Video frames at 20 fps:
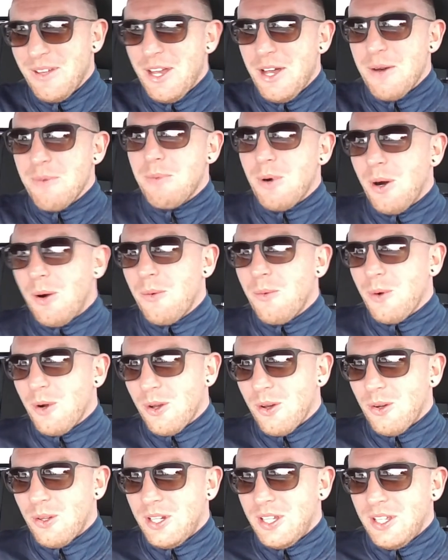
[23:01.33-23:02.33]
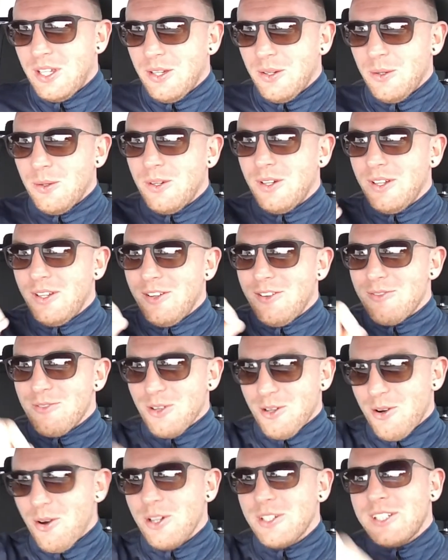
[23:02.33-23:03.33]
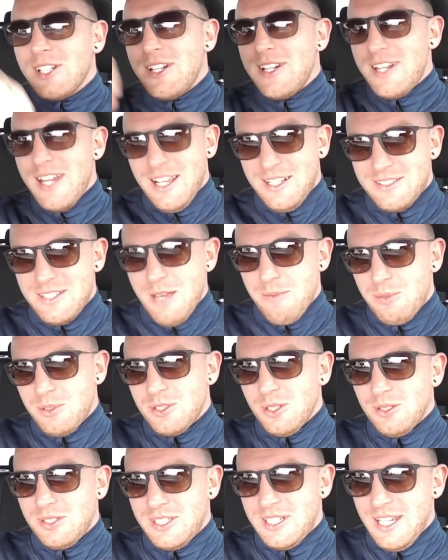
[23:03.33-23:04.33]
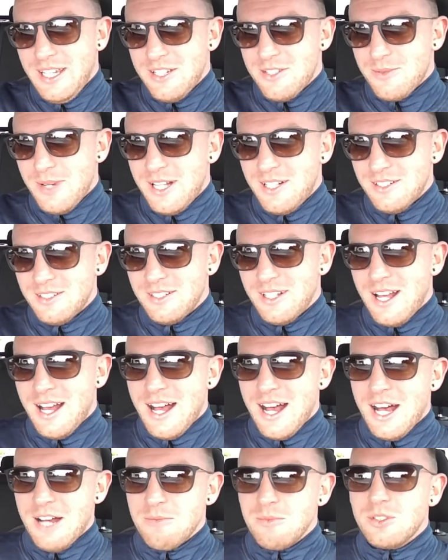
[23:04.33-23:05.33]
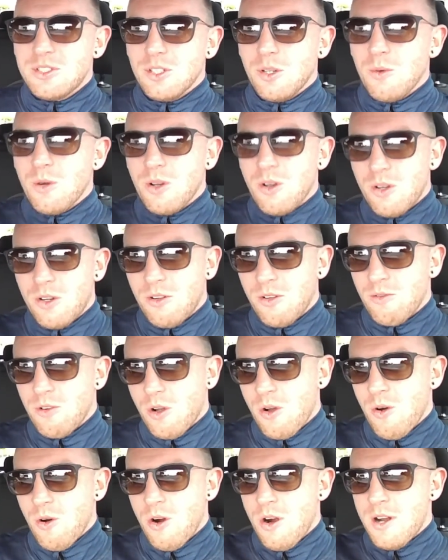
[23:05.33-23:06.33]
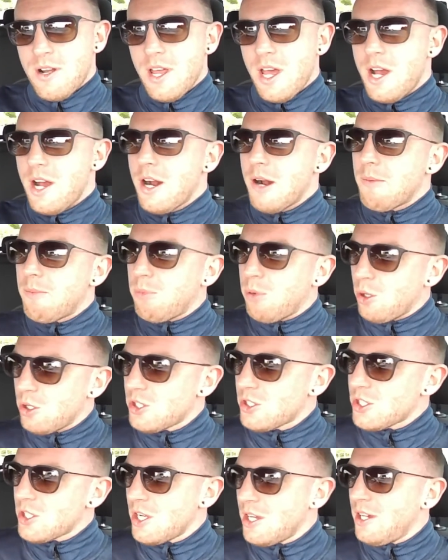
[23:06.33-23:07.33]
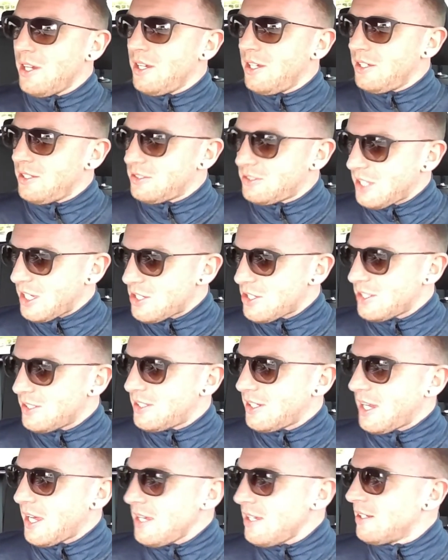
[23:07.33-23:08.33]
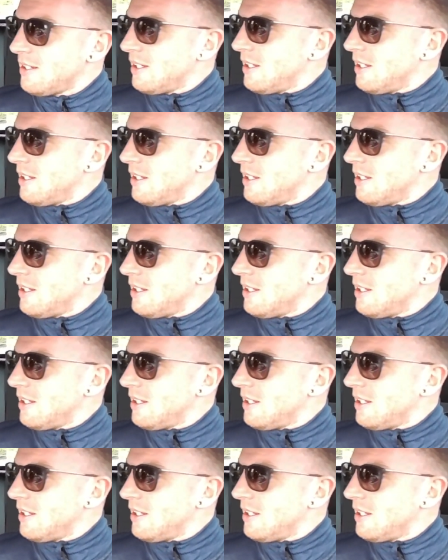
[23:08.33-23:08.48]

But we're going to record the next episode today as well. So we're going to record our push session today.